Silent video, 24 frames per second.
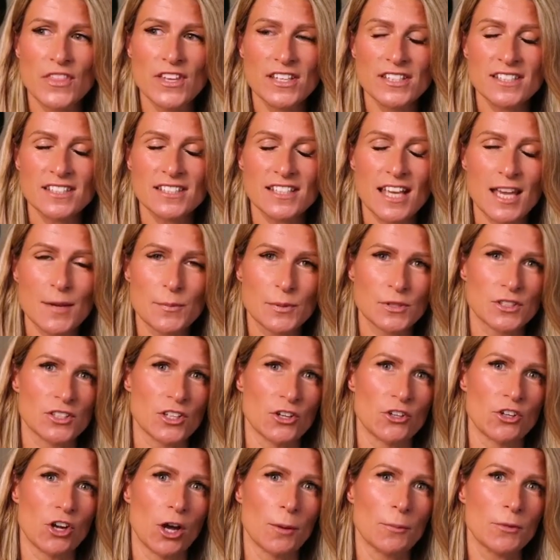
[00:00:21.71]
in this
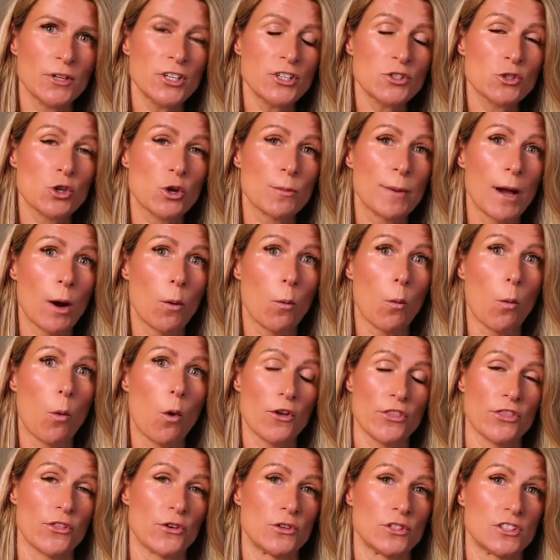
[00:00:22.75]
episode, I'm going to talk about
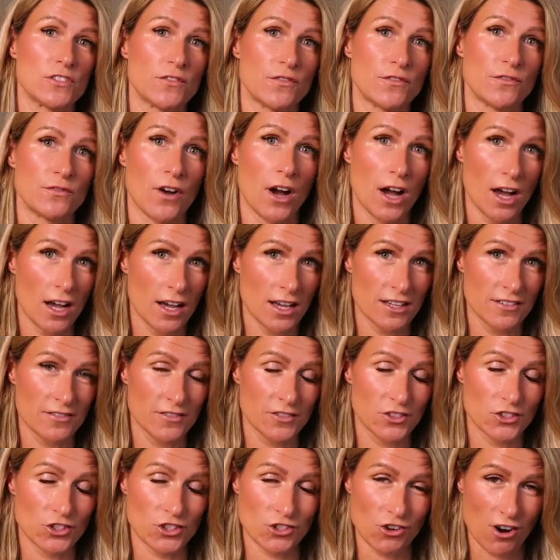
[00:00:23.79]
what those
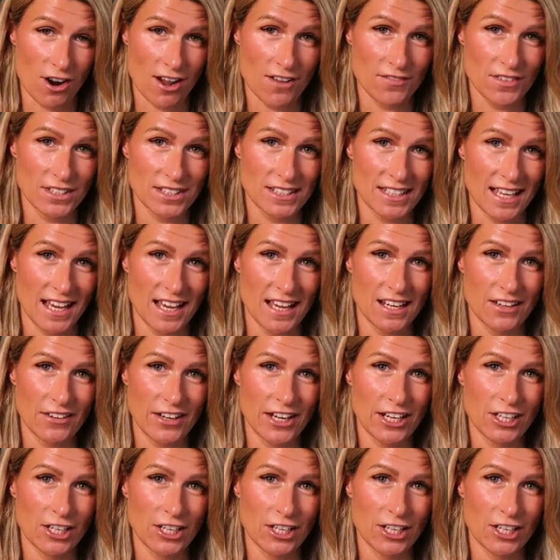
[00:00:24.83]
5 drivers are,